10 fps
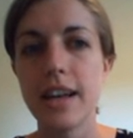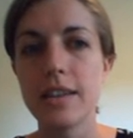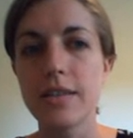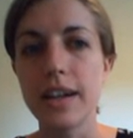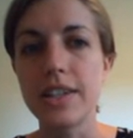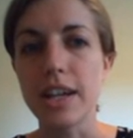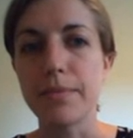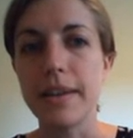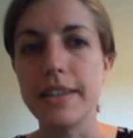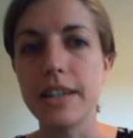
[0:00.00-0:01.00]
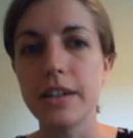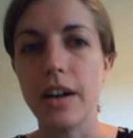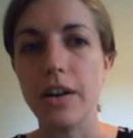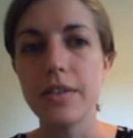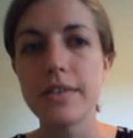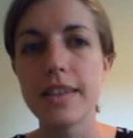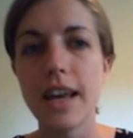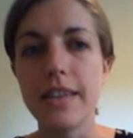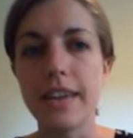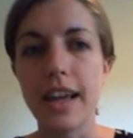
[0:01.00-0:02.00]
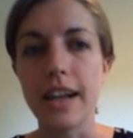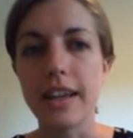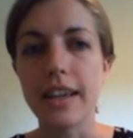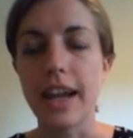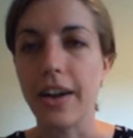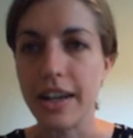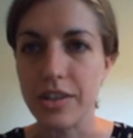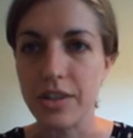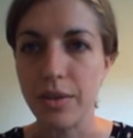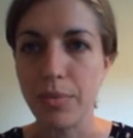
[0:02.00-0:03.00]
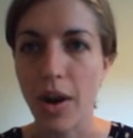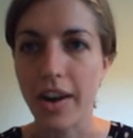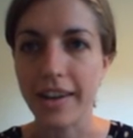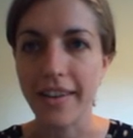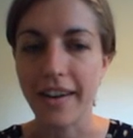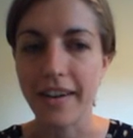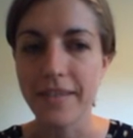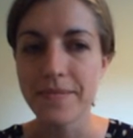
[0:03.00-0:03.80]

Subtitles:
So I check my zeros to get it carried into the product there.